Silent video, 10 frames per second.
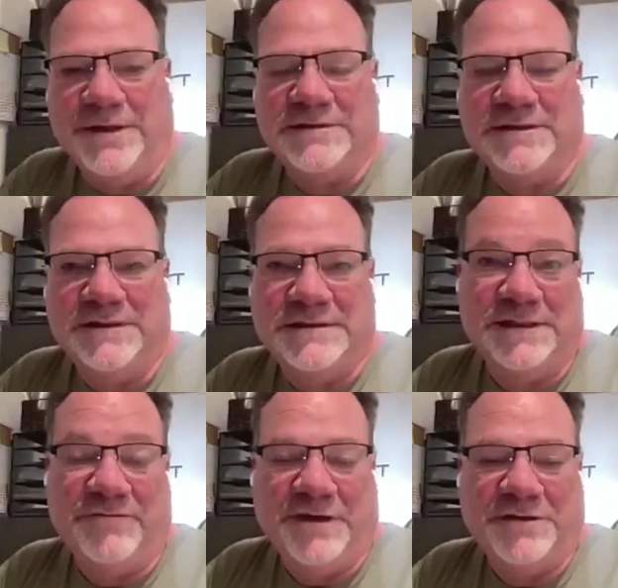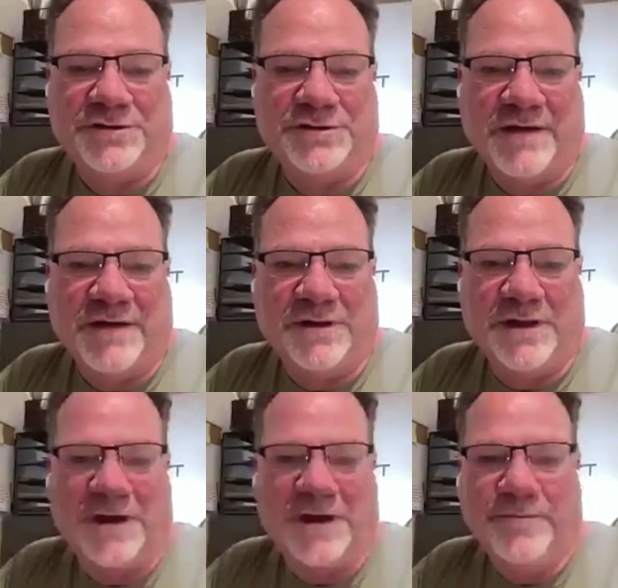and it's an adventure travel
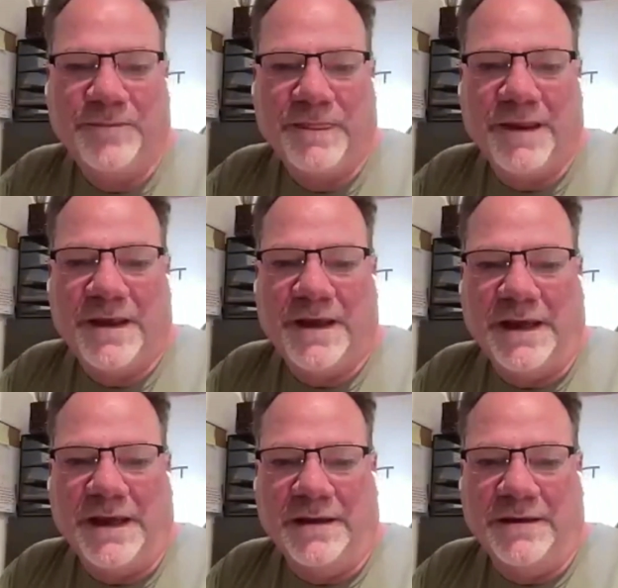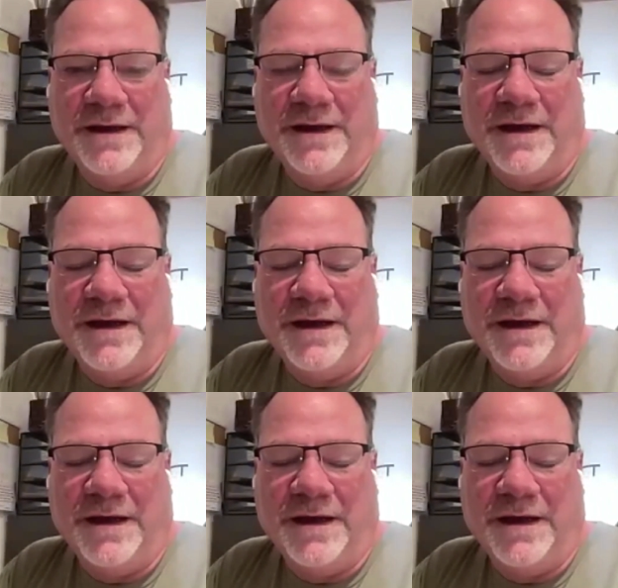club. And